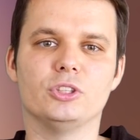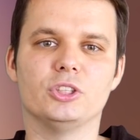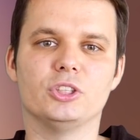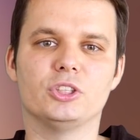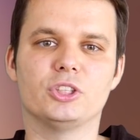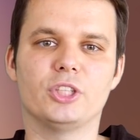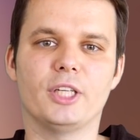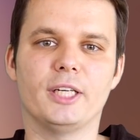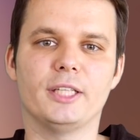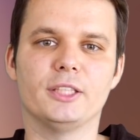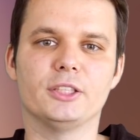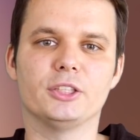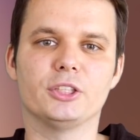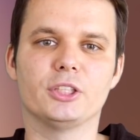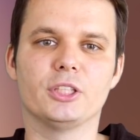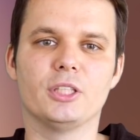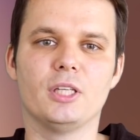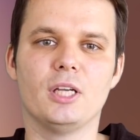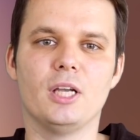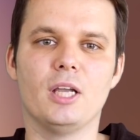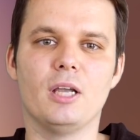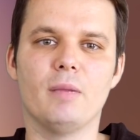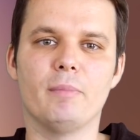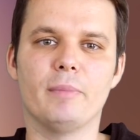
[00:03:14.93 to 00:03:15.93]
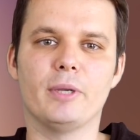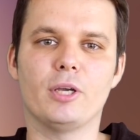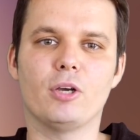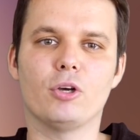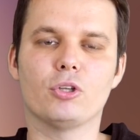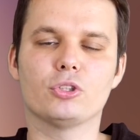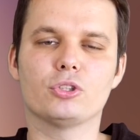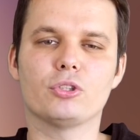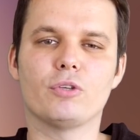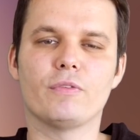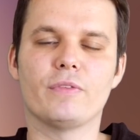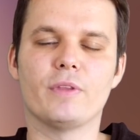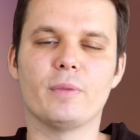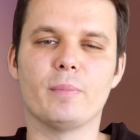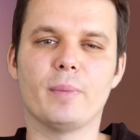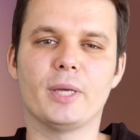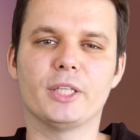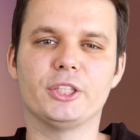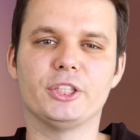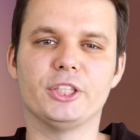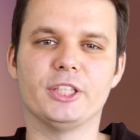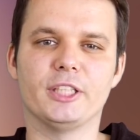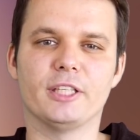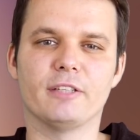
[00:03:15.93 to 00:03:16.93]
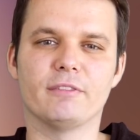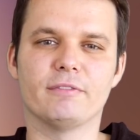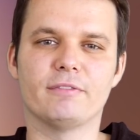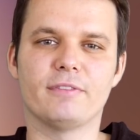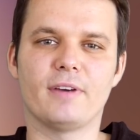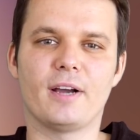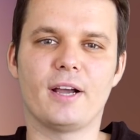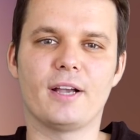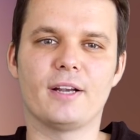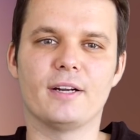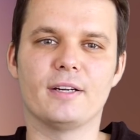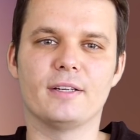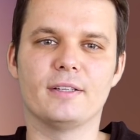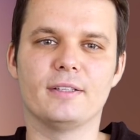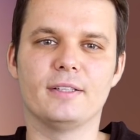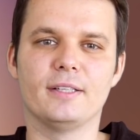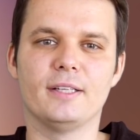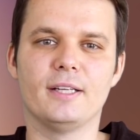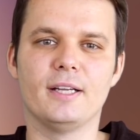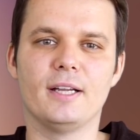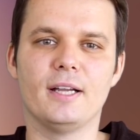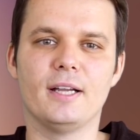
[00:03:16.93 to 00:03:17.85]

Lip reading: to the trench because of the machine gun fire.